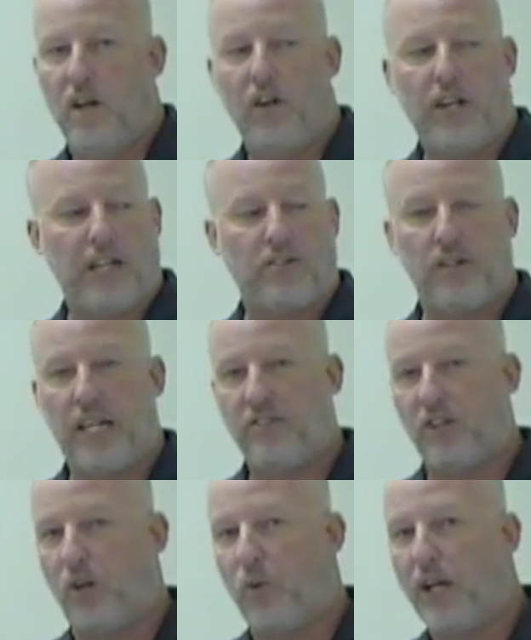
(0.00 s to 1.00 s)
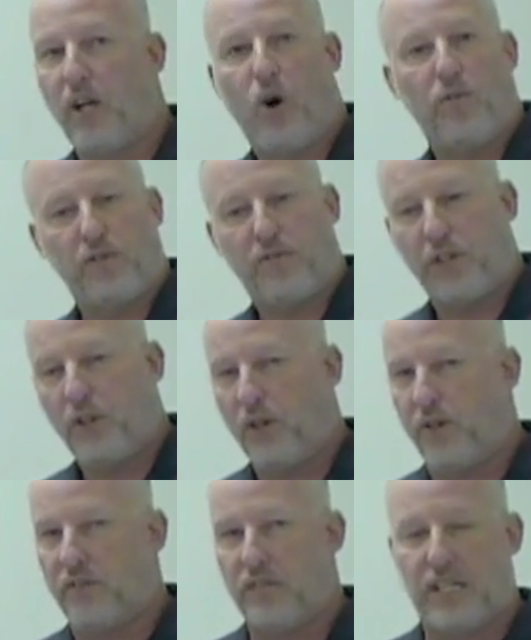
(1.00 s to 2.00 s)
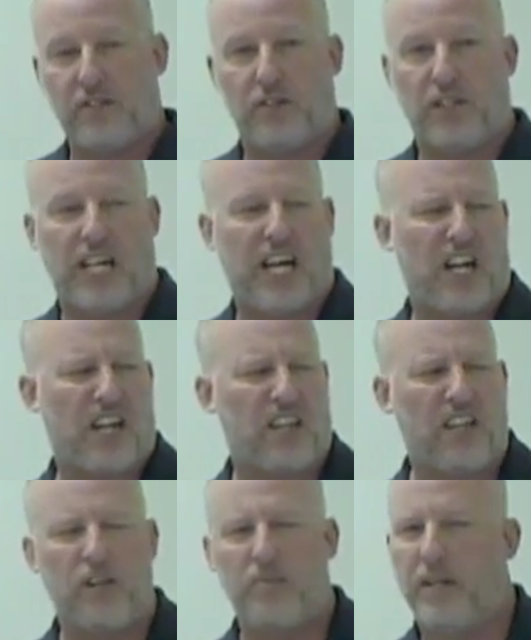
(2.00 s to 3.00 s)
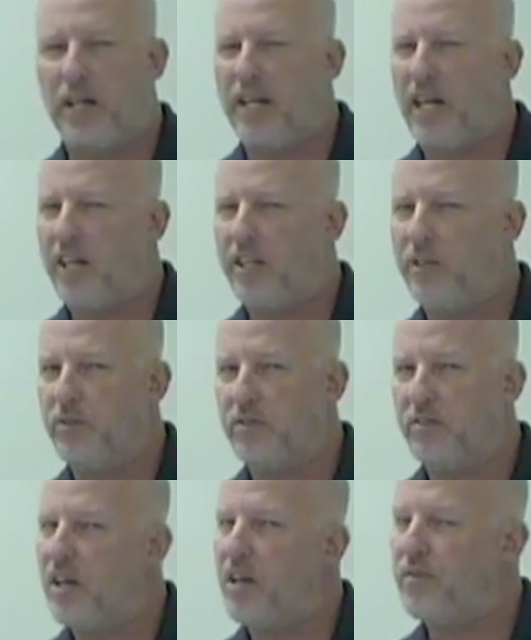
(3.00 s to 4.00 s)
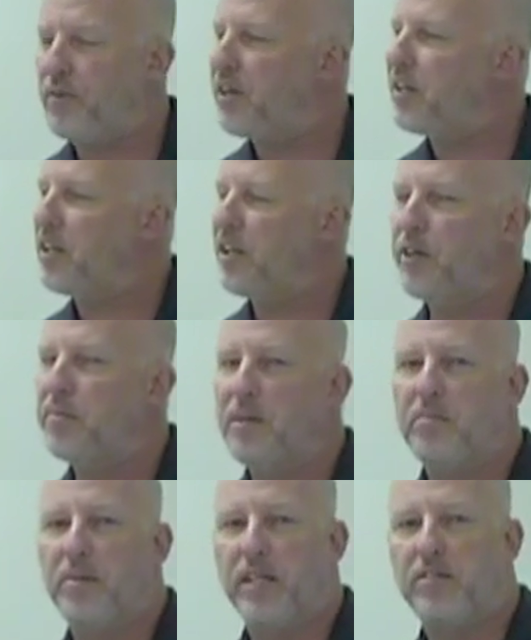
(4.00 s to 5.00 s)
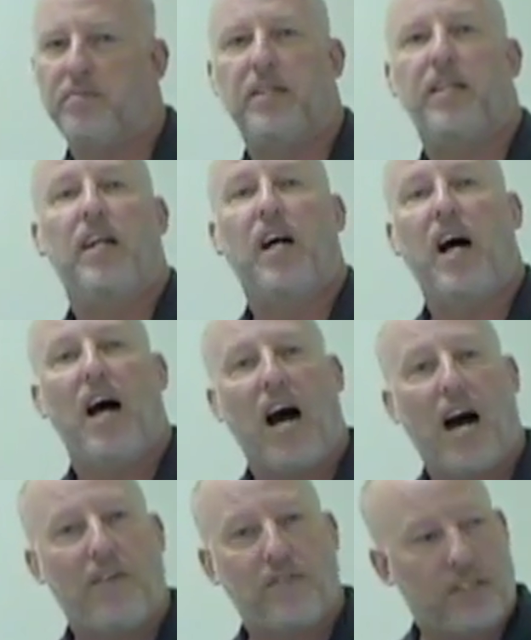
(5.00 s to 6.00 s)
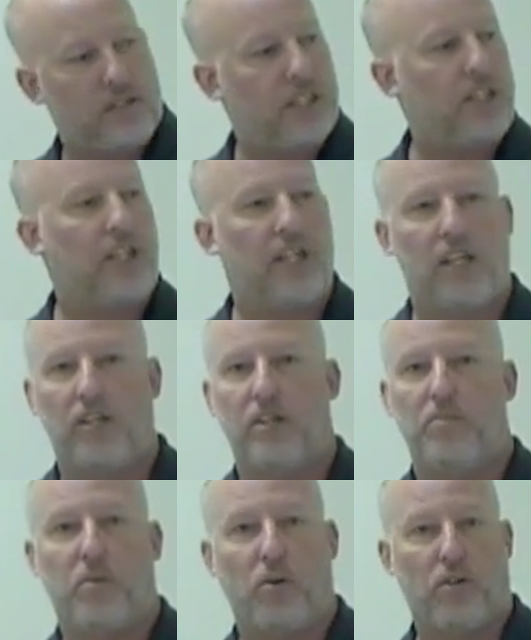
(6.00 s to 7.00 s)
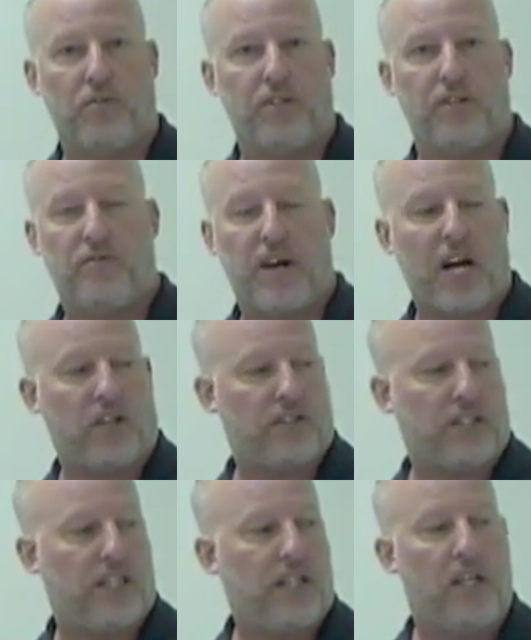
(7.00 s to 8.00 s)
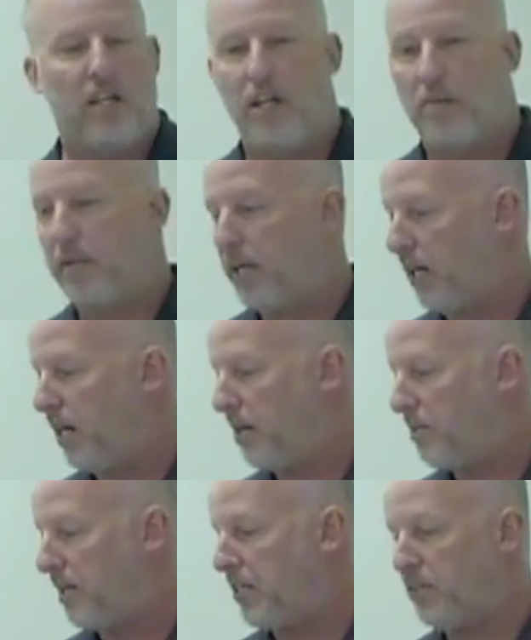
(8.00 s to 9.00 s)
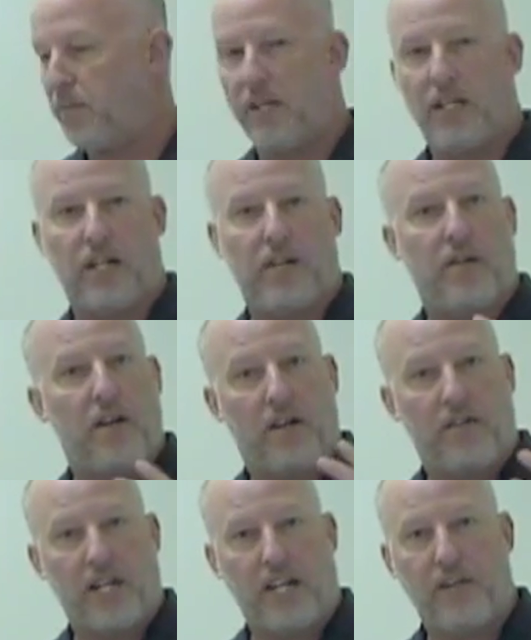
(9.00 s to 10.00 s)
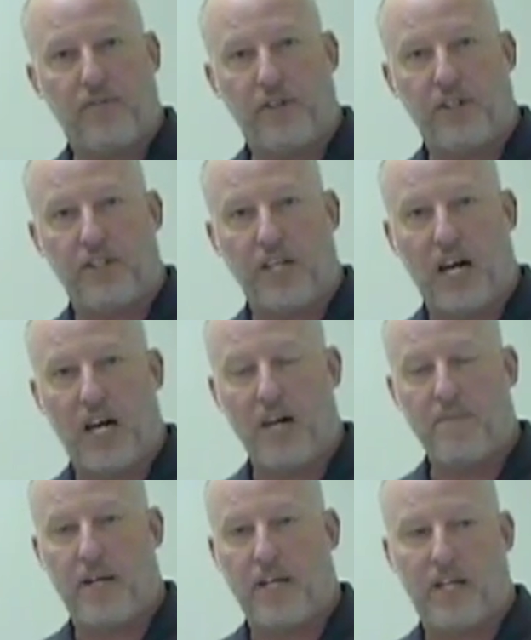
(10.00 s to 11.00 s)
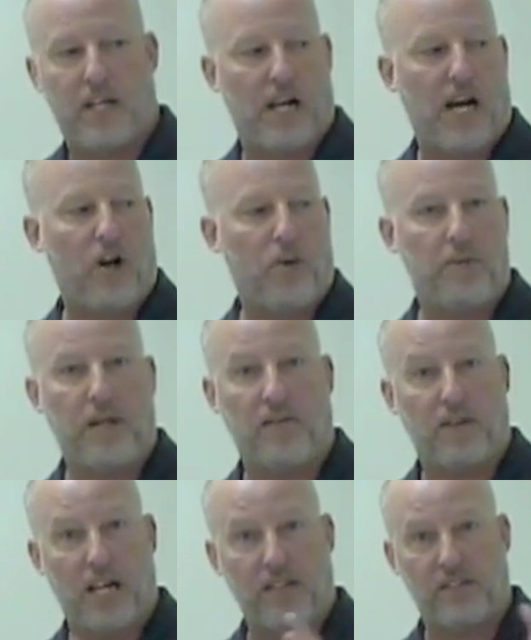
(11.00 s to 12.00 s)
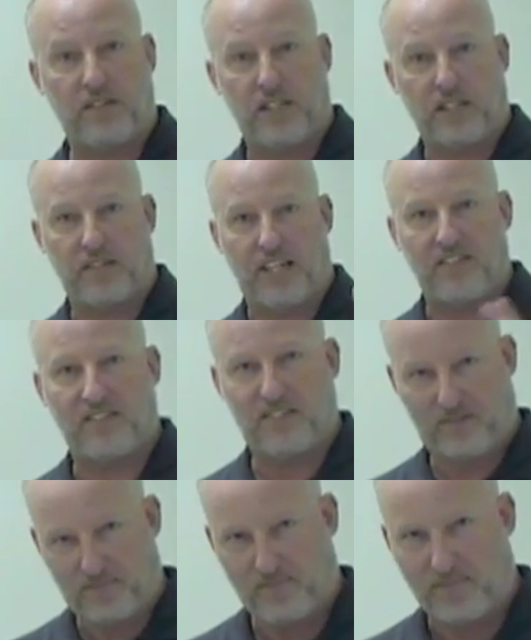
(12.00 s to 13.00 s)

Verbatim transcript: Okay, so that's a quick overview of sensor care, a little bit on how to use the software and a little bit of placement. Obviously, you're going to learn more from the faculty, but um, I just wanted to thank you for your time and uh, I hope you have lots of success.